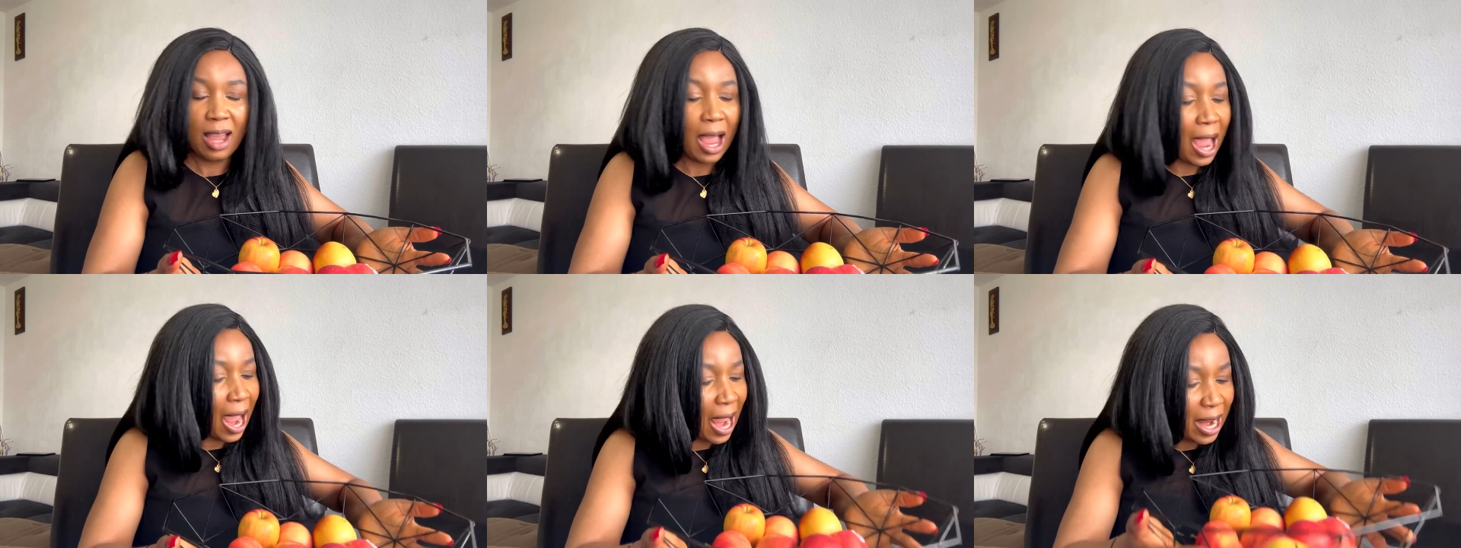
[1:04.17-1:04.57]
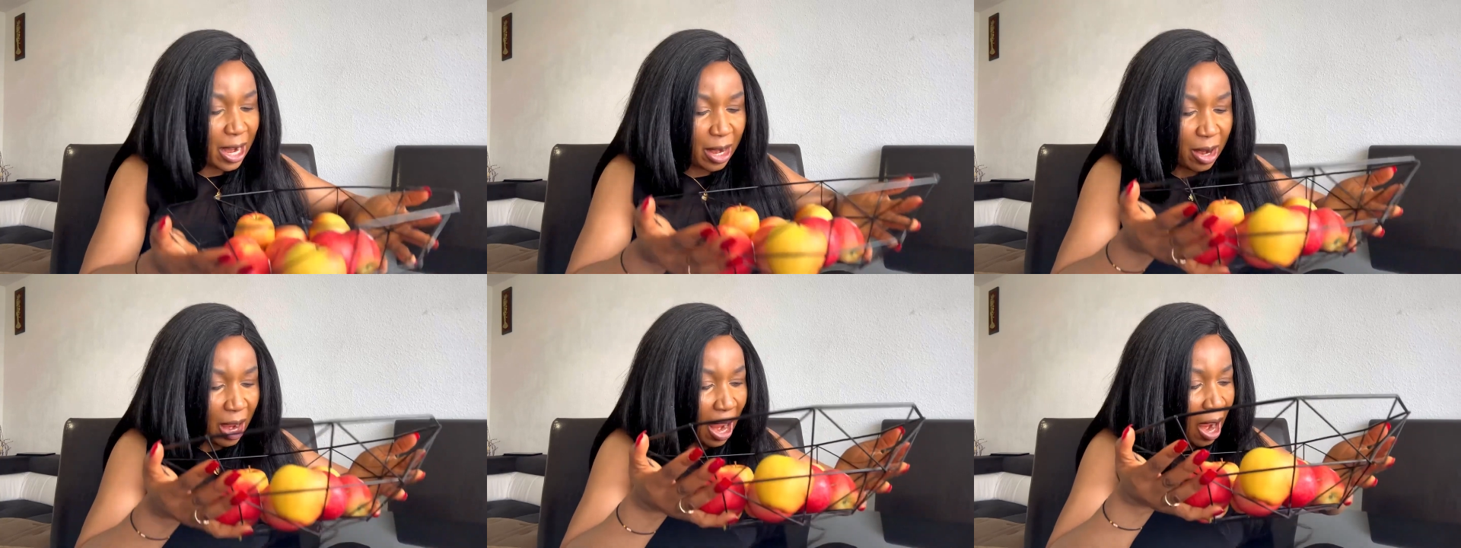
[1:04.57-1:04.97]
I
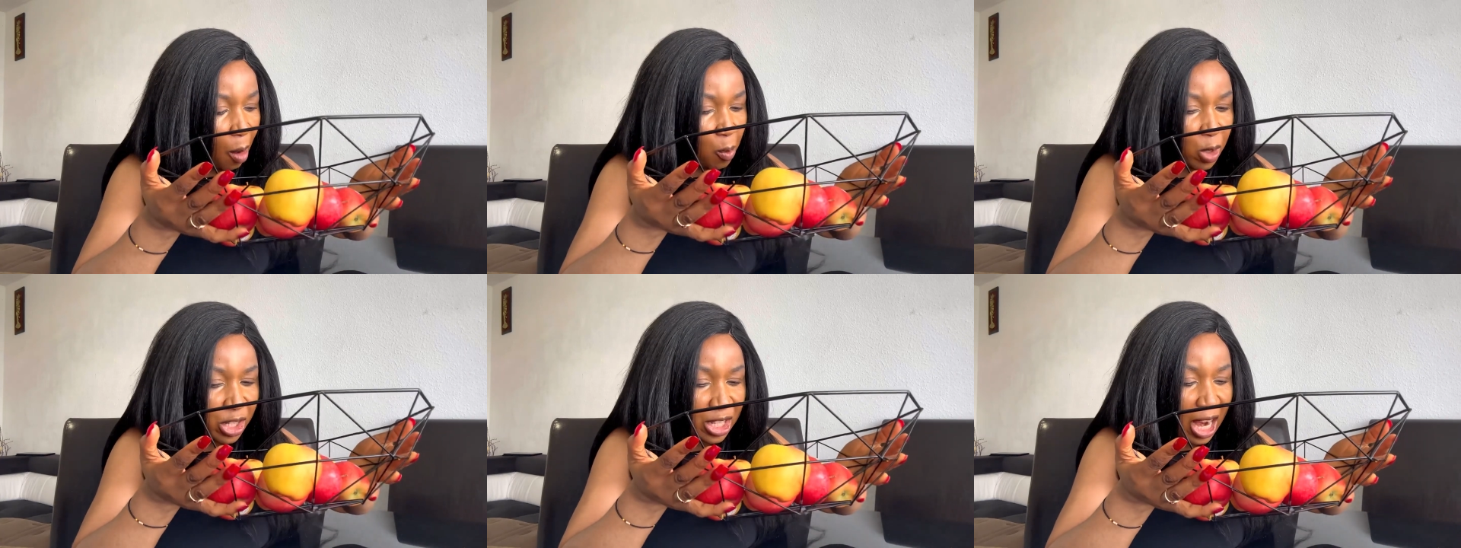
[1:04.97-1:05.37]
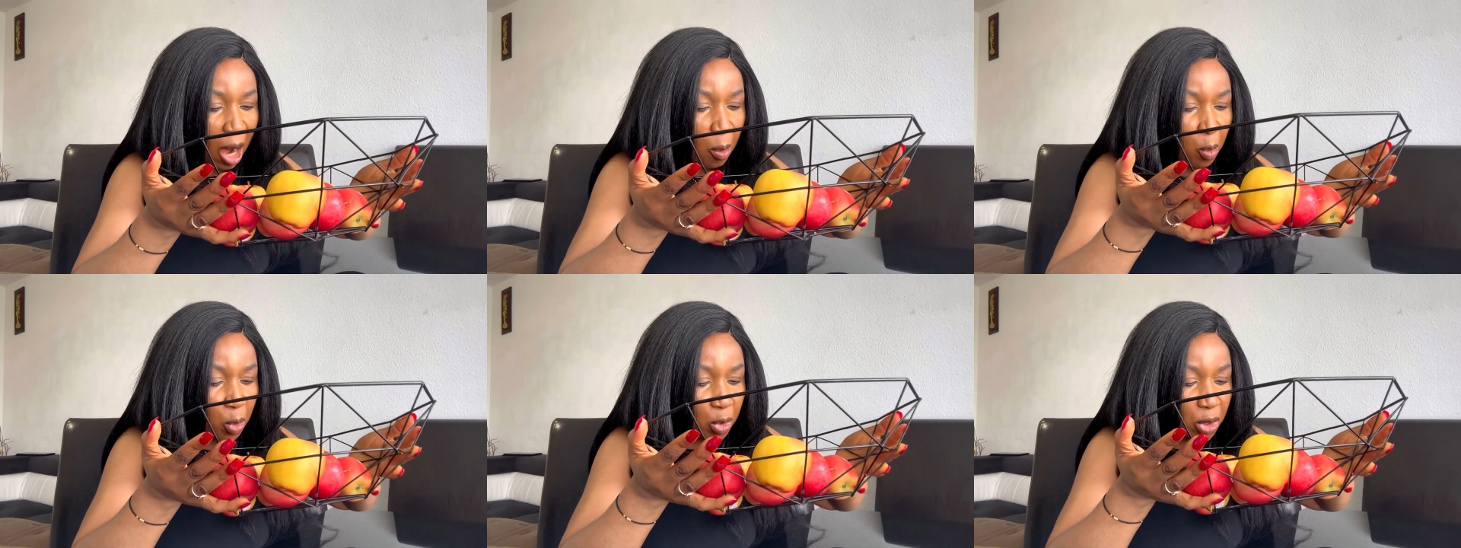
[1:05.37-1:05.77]
wish I
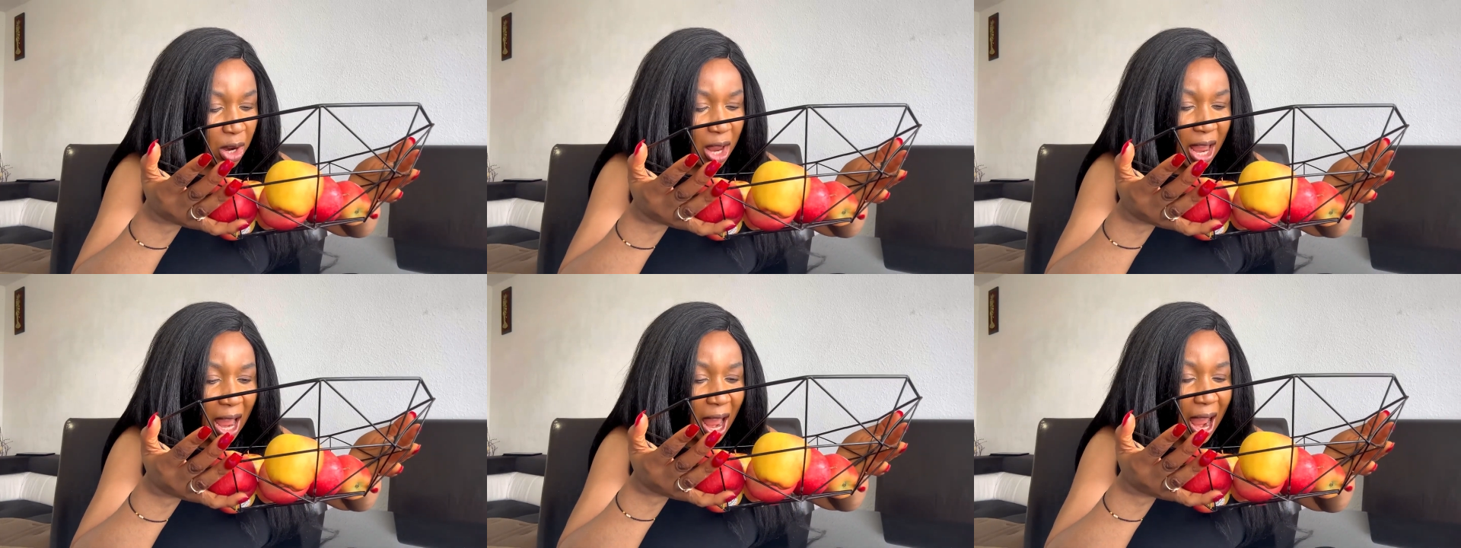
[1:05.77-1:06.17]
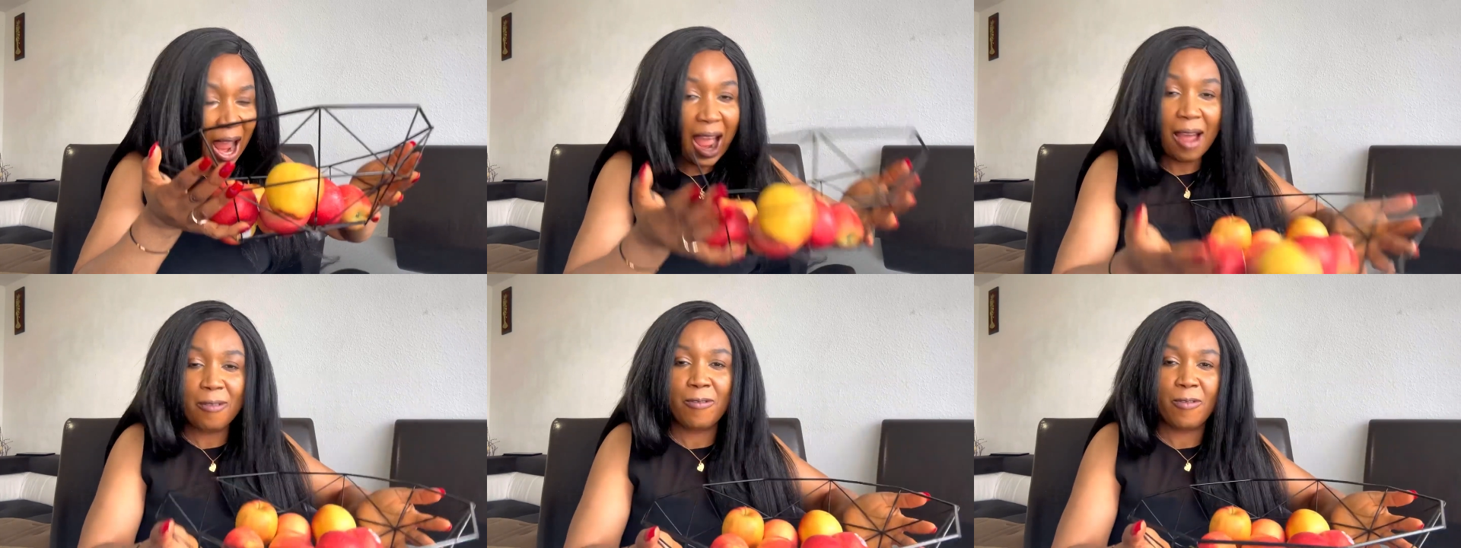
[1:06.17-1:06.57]
would
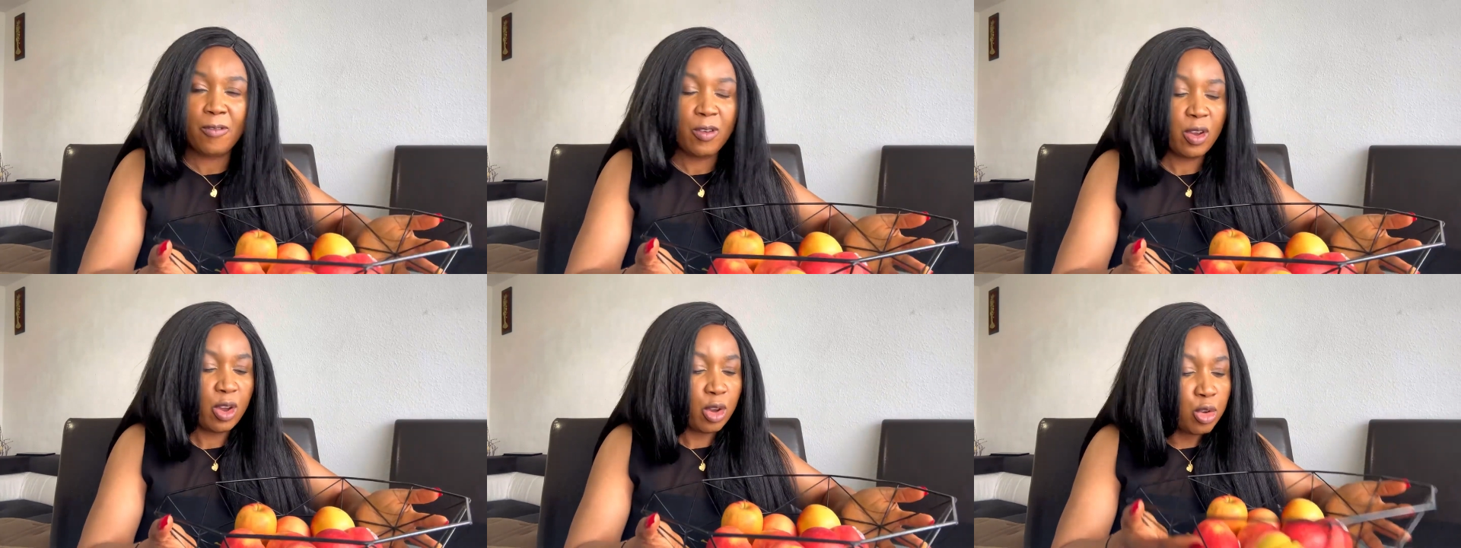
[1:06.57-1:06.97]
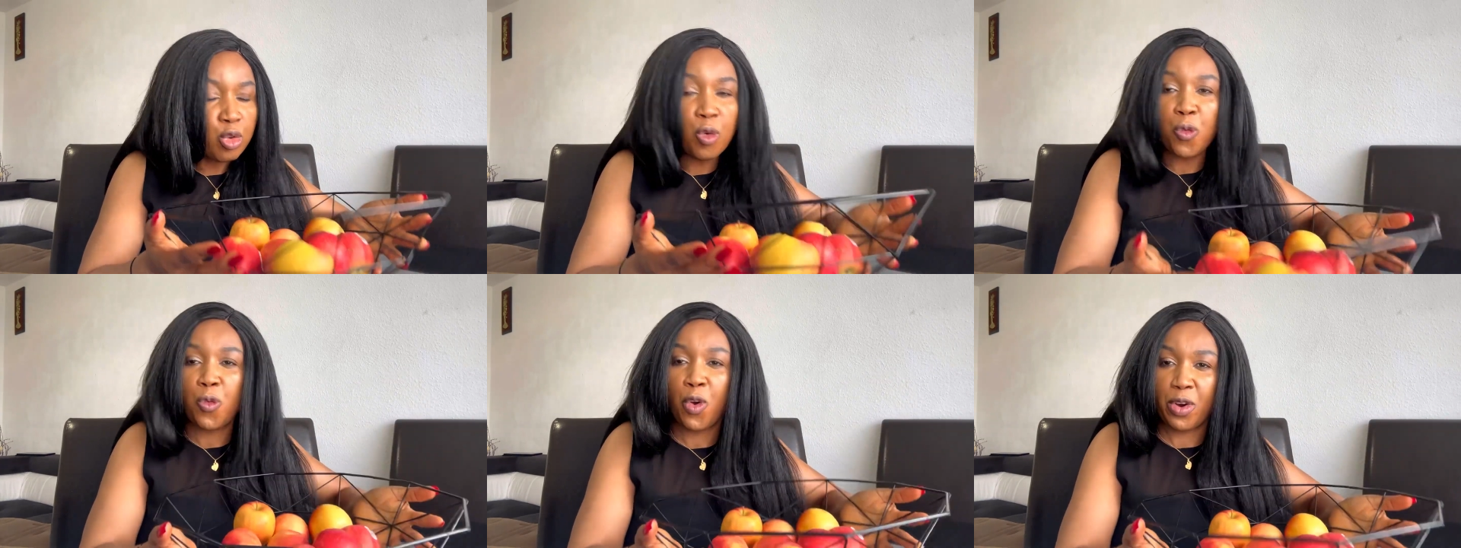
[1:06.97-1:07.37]
have you
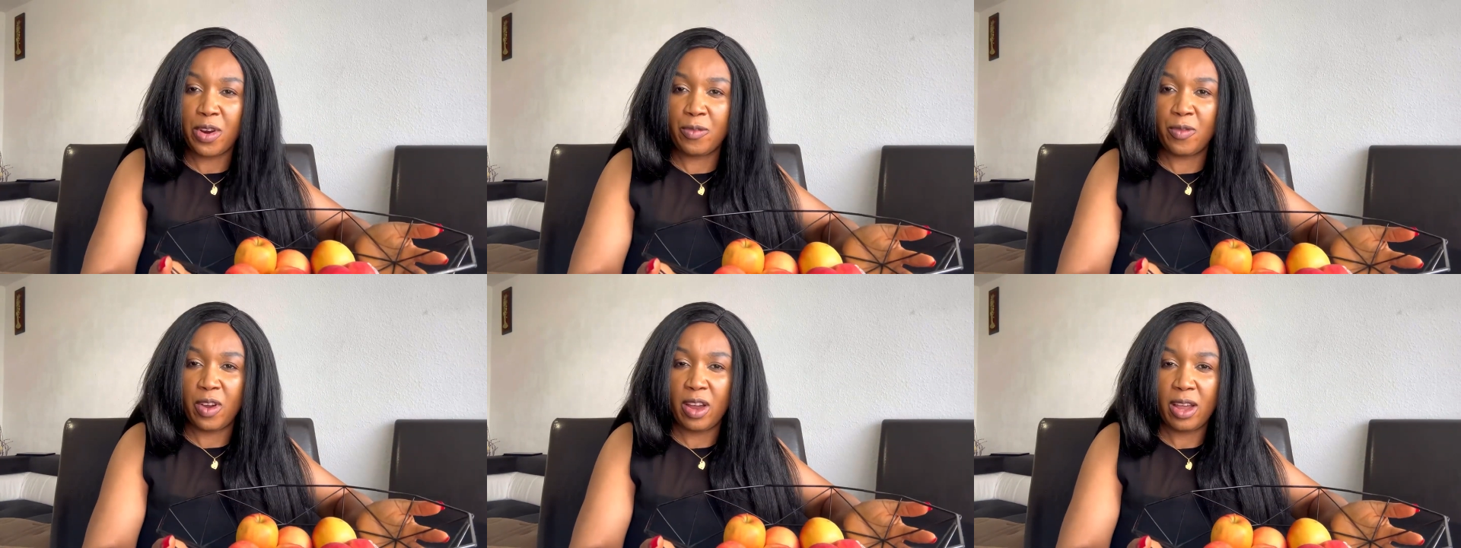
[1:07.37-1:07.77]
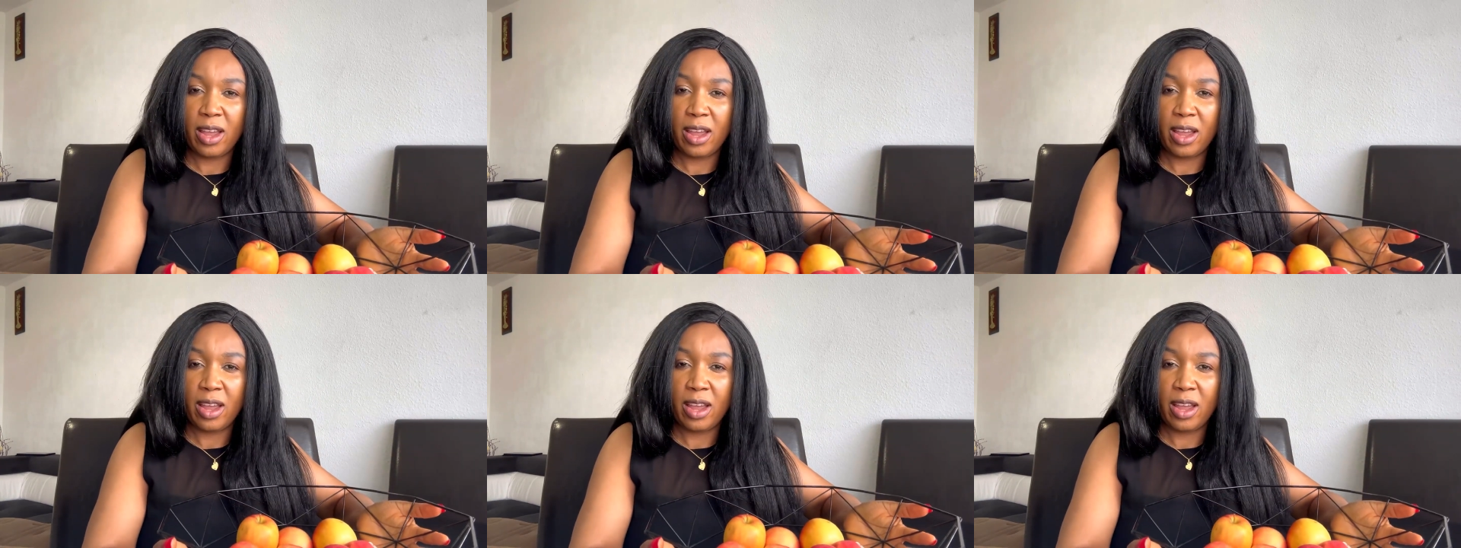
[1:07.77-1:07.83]
forever.